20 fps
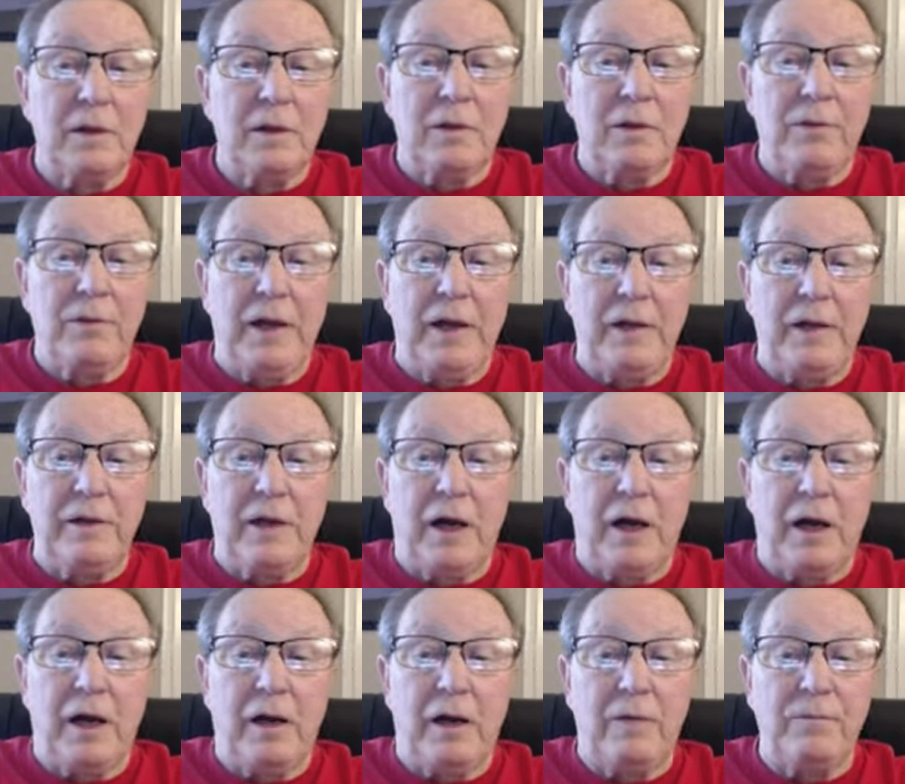that
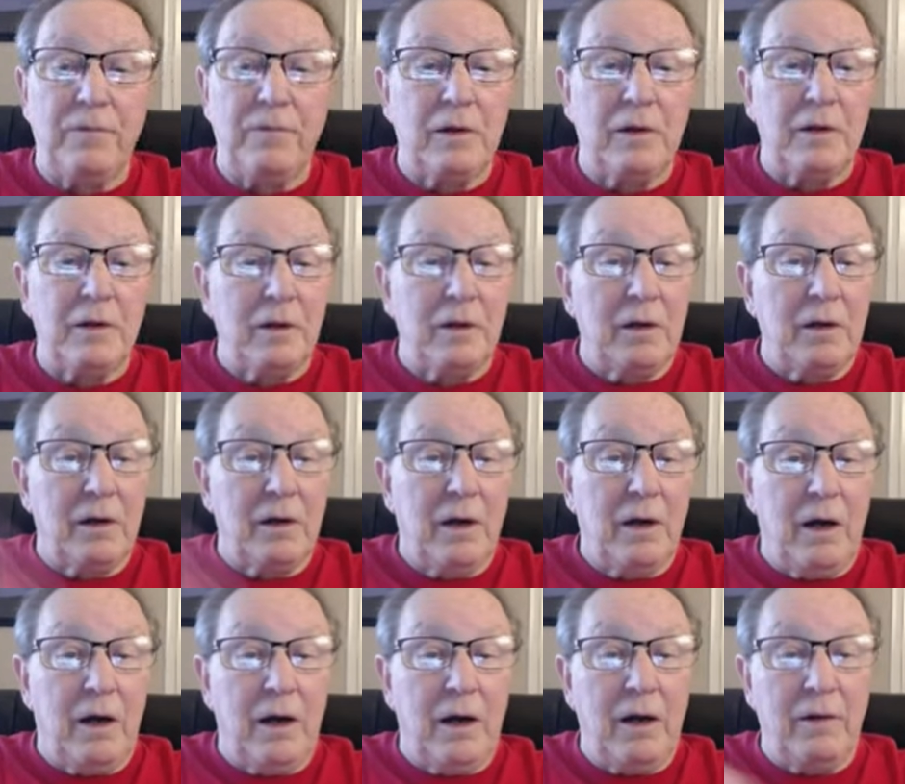um,
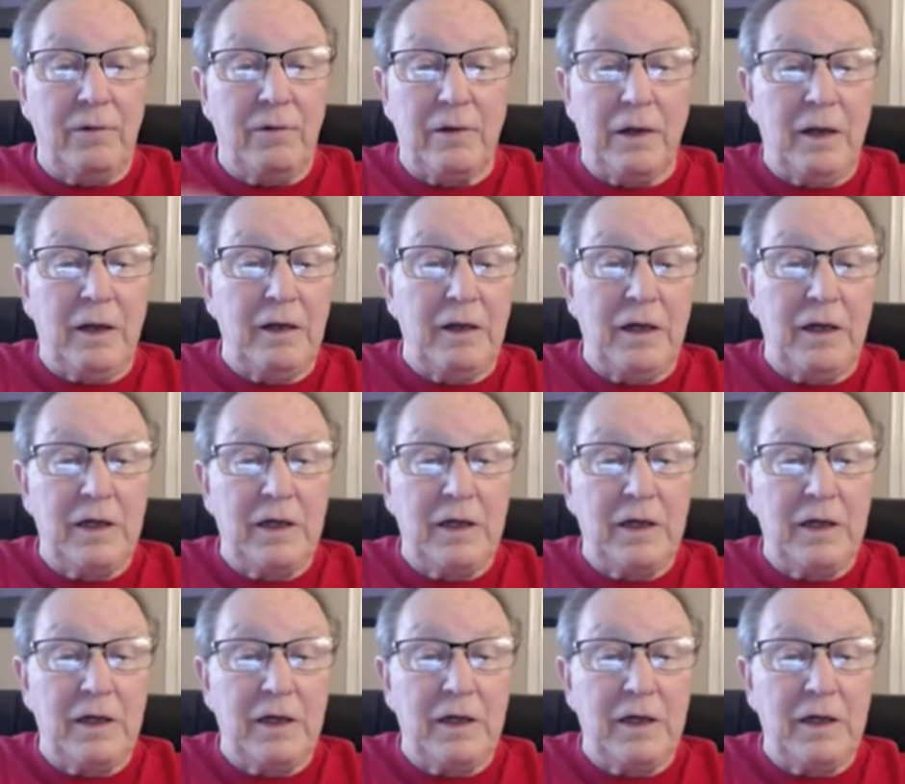uh, it,